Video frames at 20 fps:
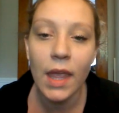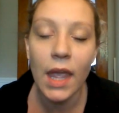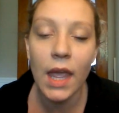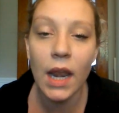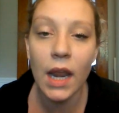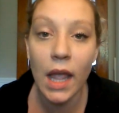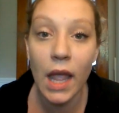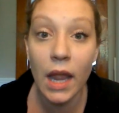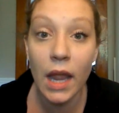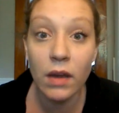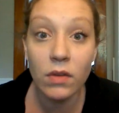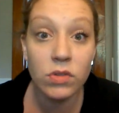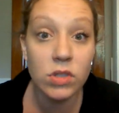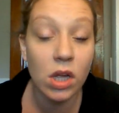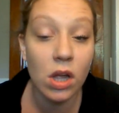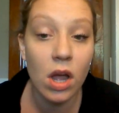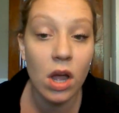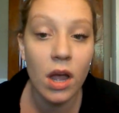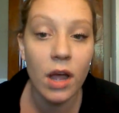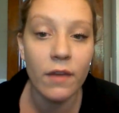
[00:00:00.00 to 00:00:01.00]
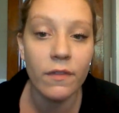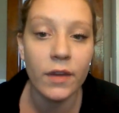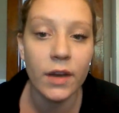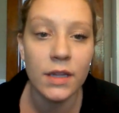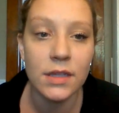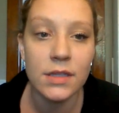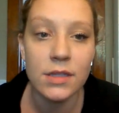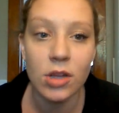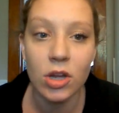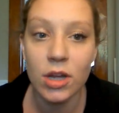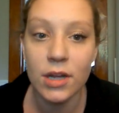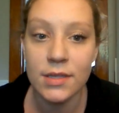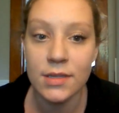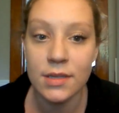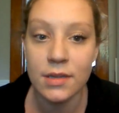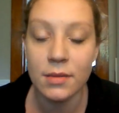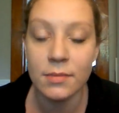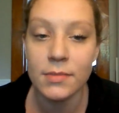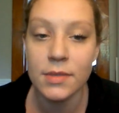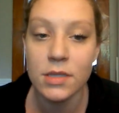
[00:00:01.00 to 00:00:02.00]
And it kind of took off, and it's
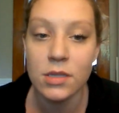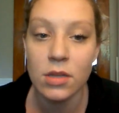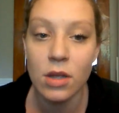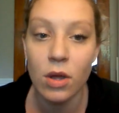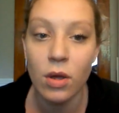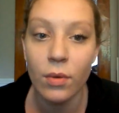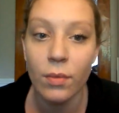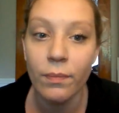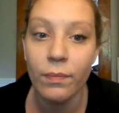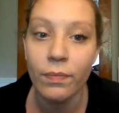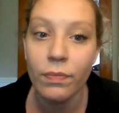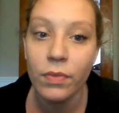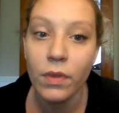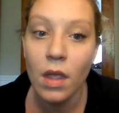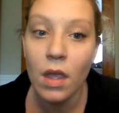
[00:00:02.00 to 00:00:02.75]
awesome. So